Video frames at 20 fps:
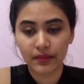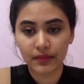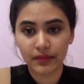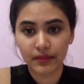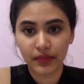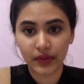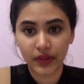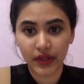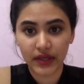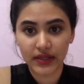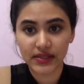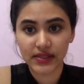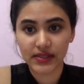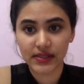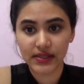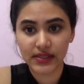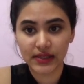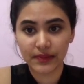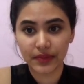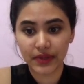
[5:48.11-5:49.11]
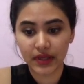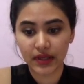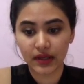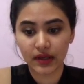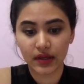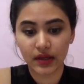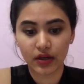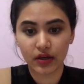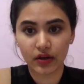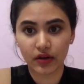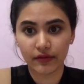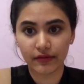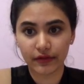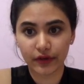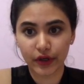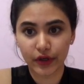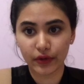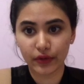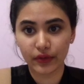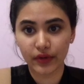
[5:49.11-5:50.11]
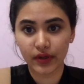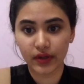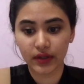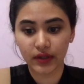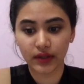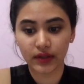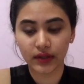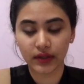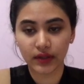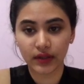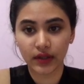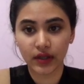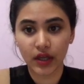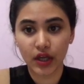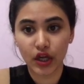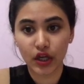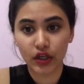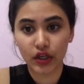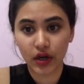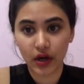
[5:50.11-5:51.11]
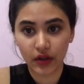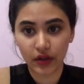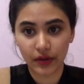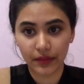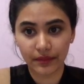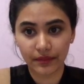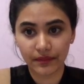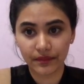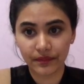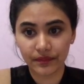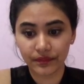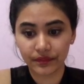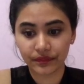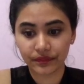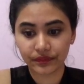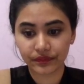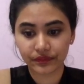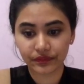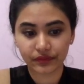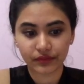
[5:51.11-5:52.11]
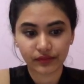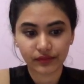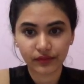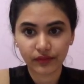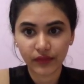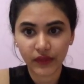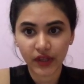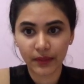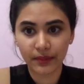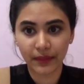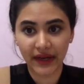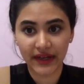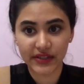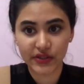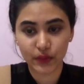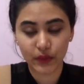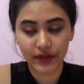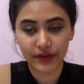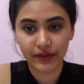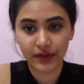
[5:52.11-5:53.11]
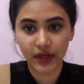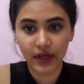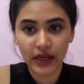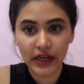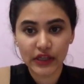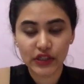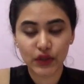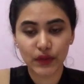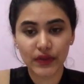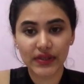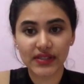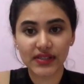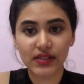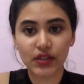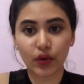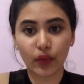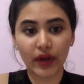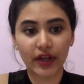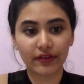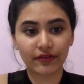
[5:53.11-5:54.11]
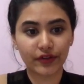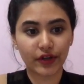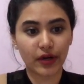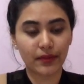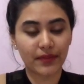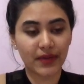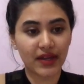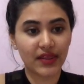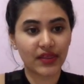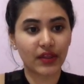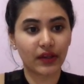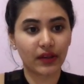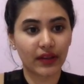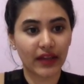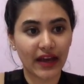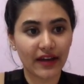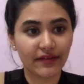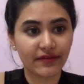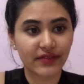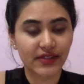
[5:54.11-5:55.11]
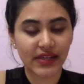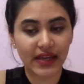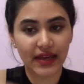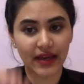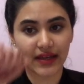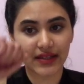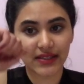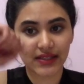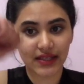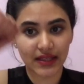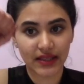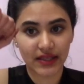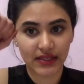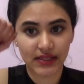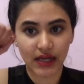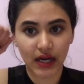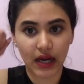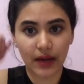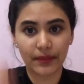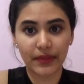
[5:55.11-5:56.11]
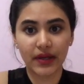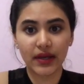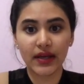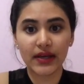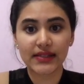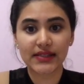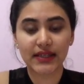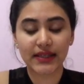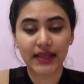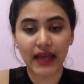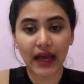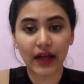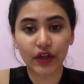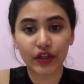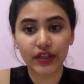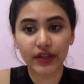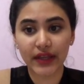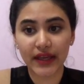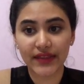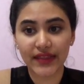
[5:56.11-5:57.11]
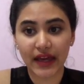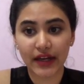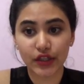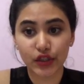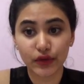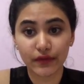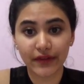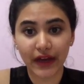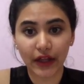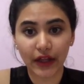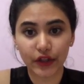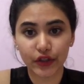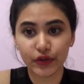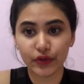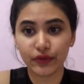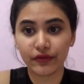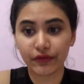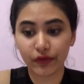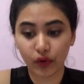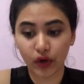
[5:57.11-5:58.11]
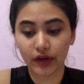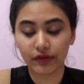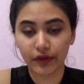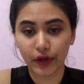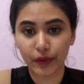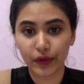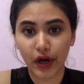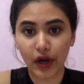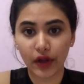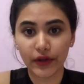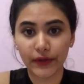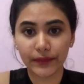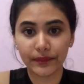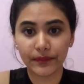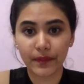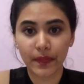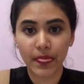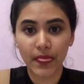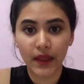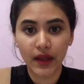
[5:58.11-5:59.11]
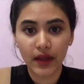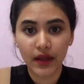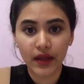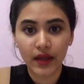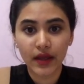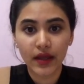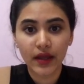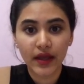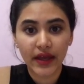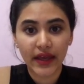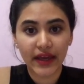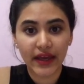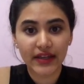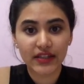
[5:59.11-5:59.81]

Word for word: plus dp of row column minus 1. So this is going from the left and the top to calculate that new value for row column. And